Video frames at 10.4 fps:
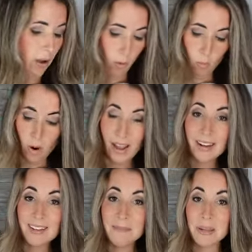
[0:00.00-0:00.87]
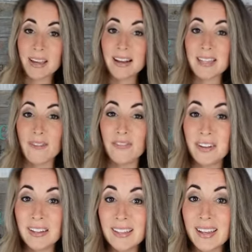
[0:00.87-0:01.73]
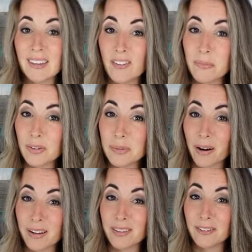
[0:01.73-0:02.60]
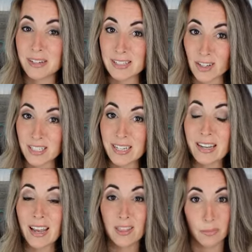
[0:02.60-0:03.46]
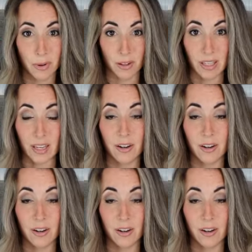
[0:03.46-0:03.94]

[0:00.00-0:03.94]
One, because I feel like they're the most part, they're restricting and they're bulky,